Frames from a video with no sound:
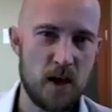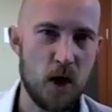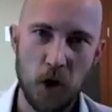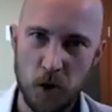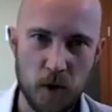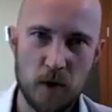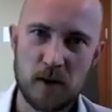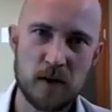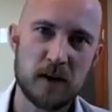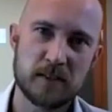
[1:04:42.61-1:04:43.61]
owe
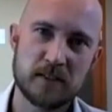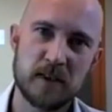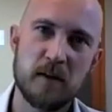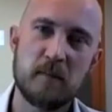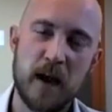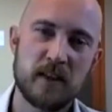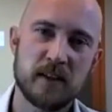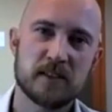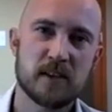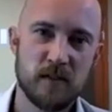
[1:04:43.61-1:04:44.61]
a sum
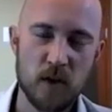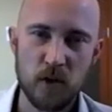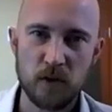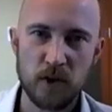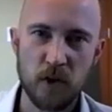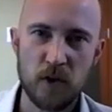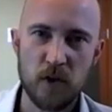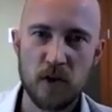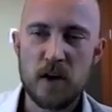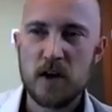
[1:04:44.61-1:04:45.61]
balance of the whole
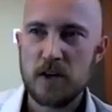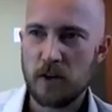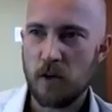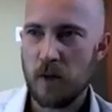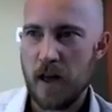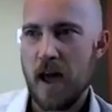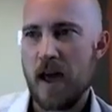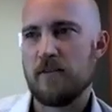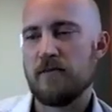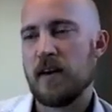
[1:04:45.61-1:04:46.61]
total. You don't want to
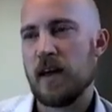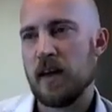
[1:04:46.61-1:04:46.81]
have